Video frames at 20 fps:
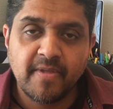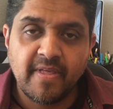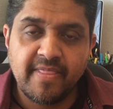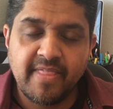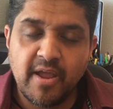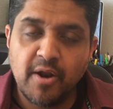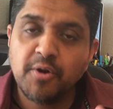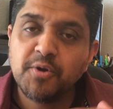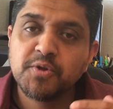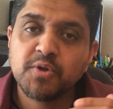
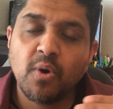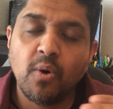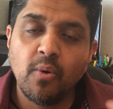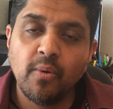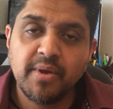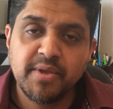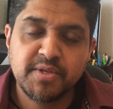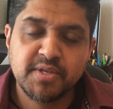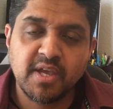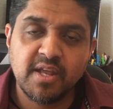there is
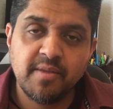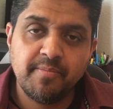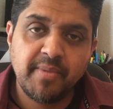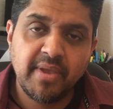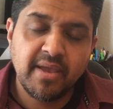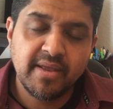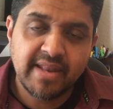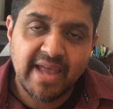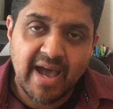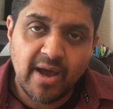always going to
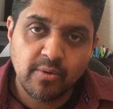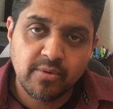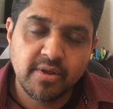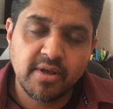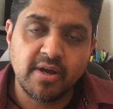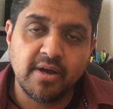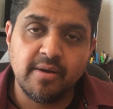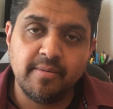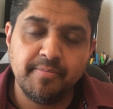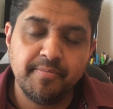be an
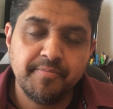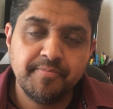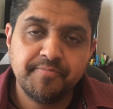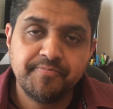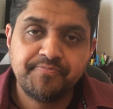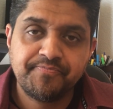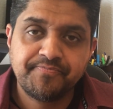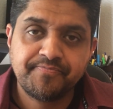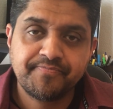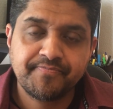outcome.
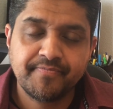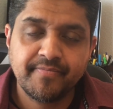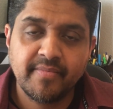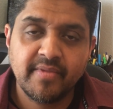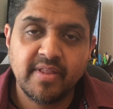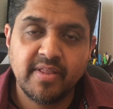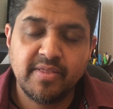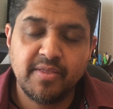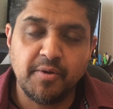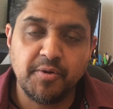
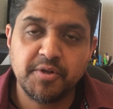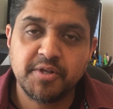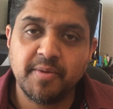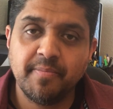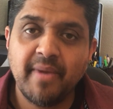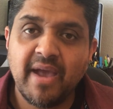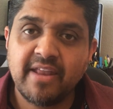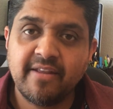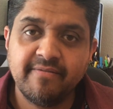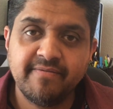There is a
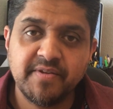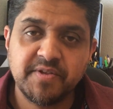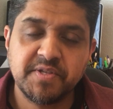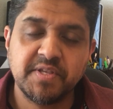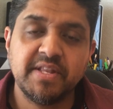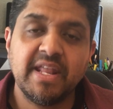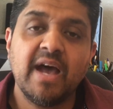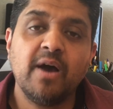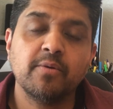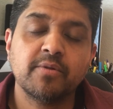
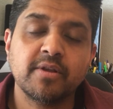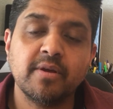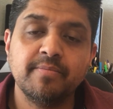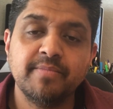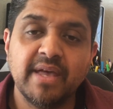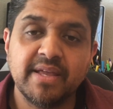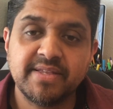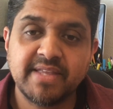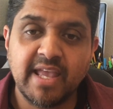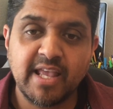manifested outcome
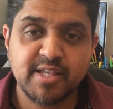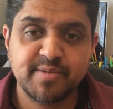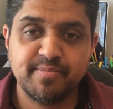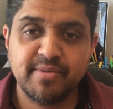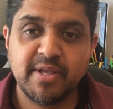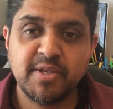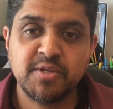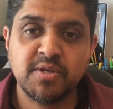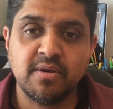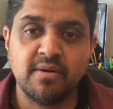that takes
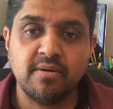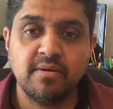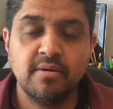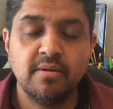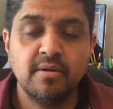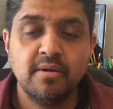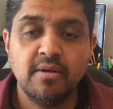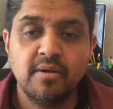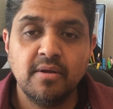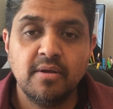place here.
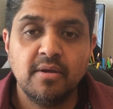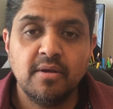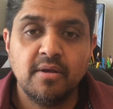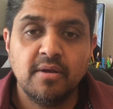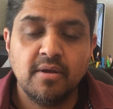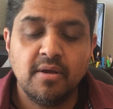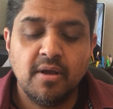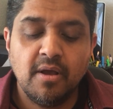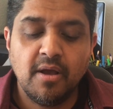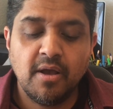
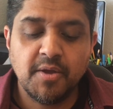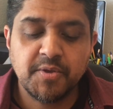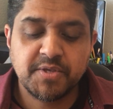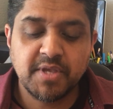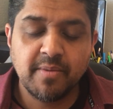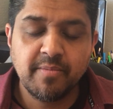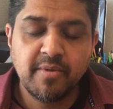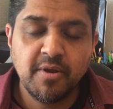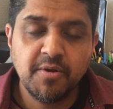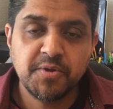
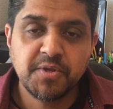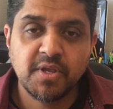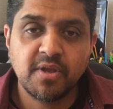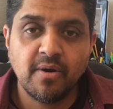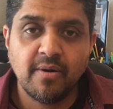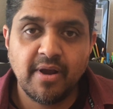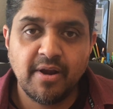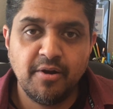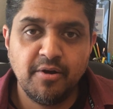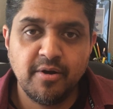Some years
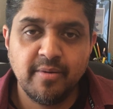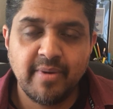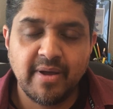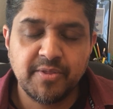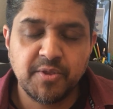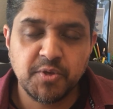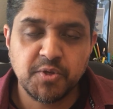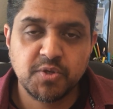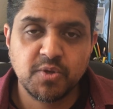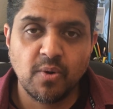ago, I heard about
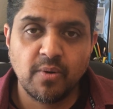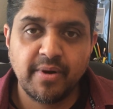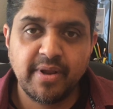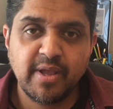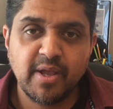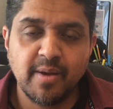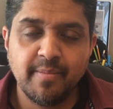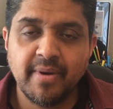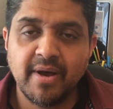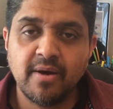the
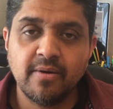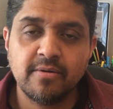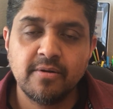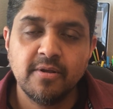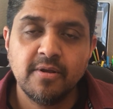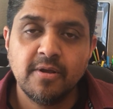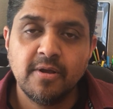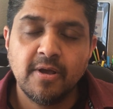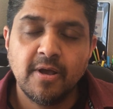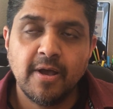story about
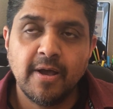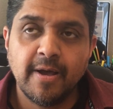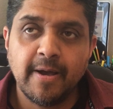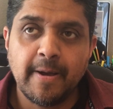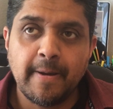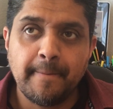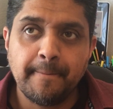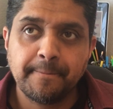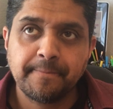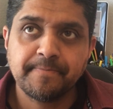
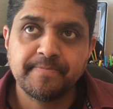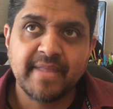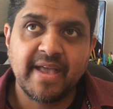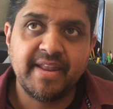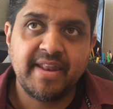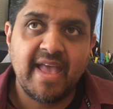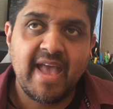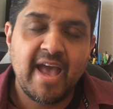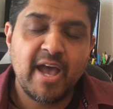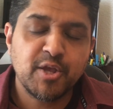
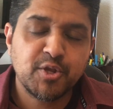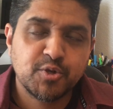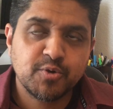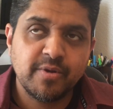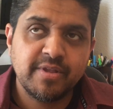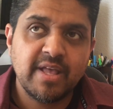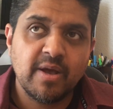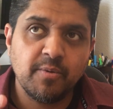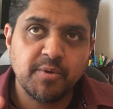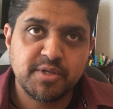an
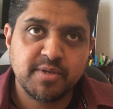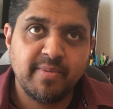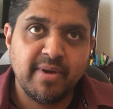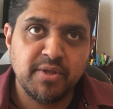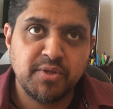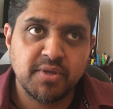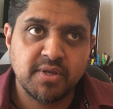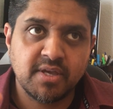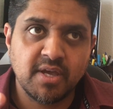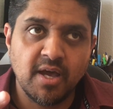asteroid that was
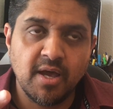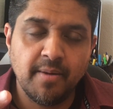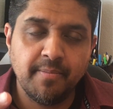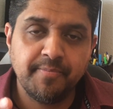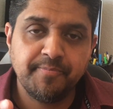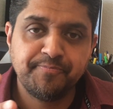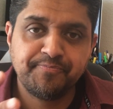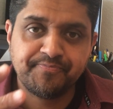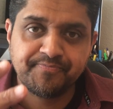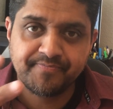about to
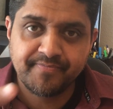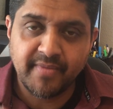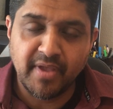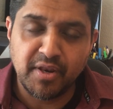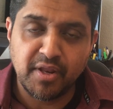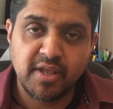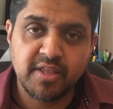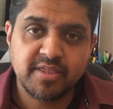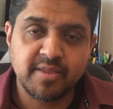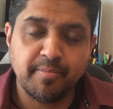come
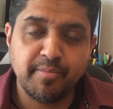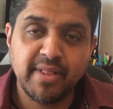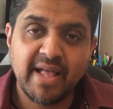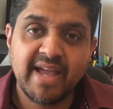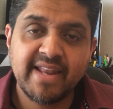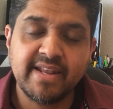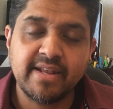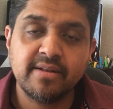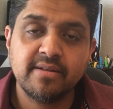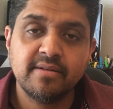and hit the
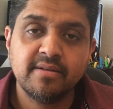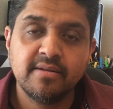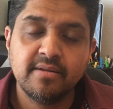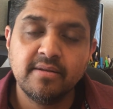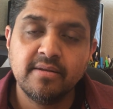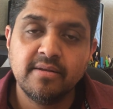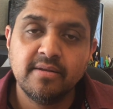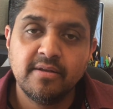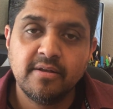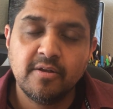planet.
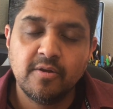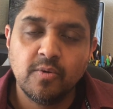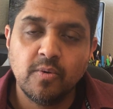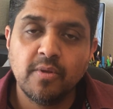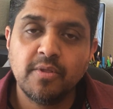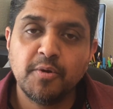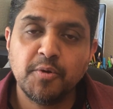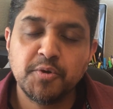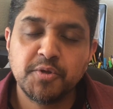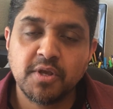
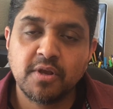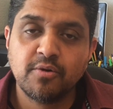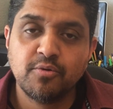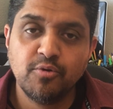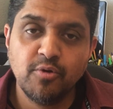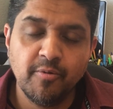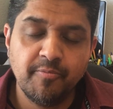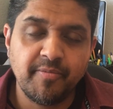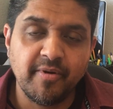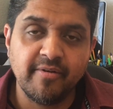Well, there was a
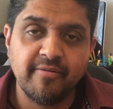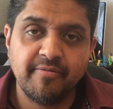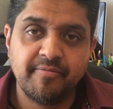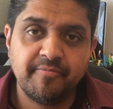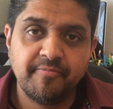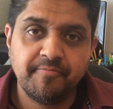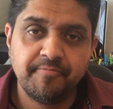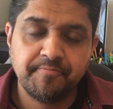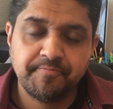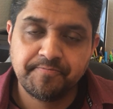group of
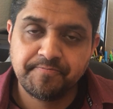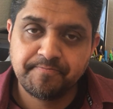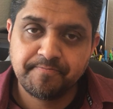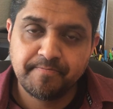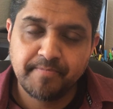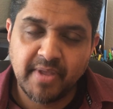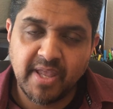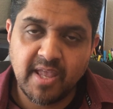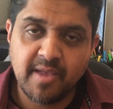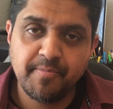
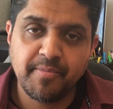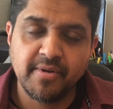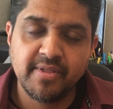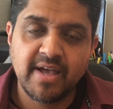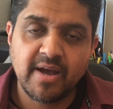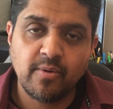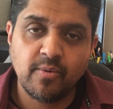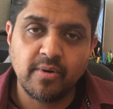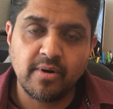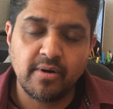people
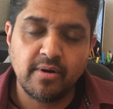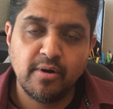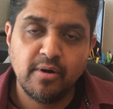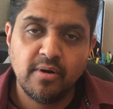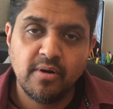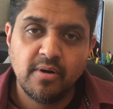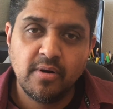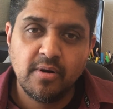that were